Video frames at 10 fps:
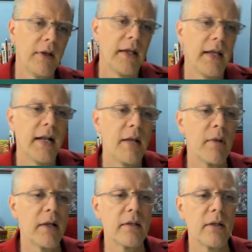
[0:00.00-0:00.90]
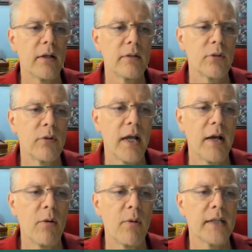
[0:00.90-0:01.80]
And I might, so
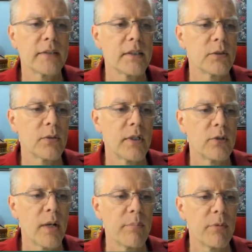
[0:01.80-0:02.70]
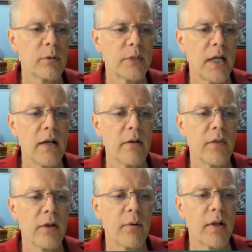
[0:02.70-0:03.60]
now watch this. So I drop those down.
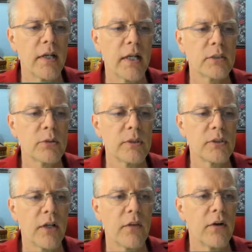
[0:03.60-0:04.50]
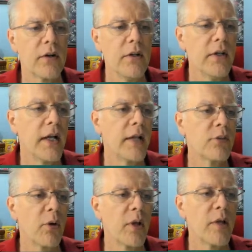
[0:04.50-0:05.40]
They're right next to each other. And
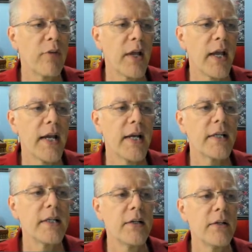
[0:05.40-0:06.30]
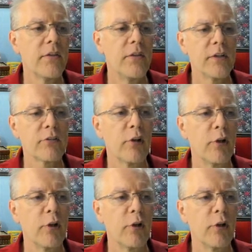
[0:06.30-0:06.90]
so if I had this looping,